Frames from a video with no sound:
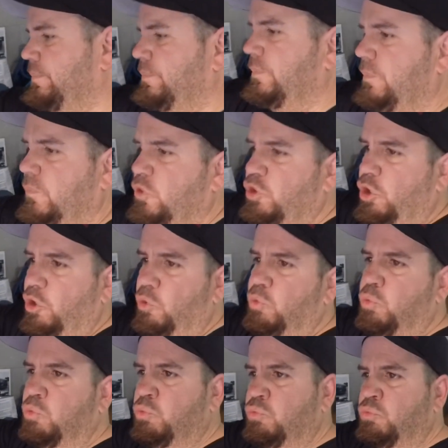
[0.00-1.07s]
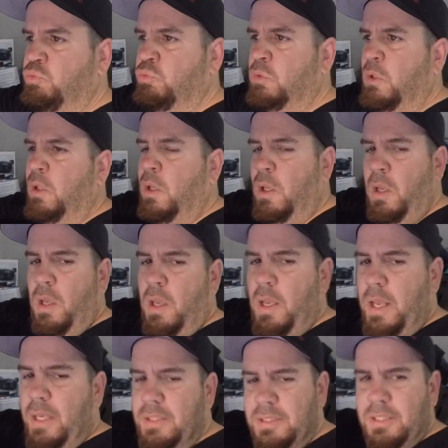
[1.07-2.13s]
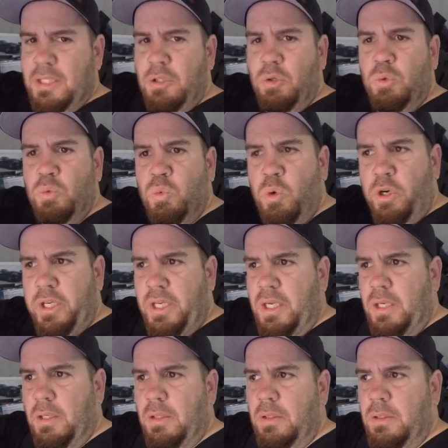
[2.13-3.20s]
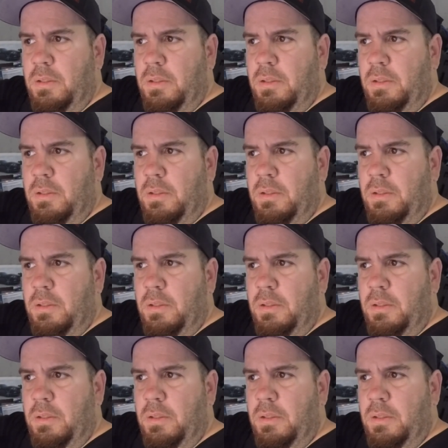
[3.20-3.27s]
So it's still working,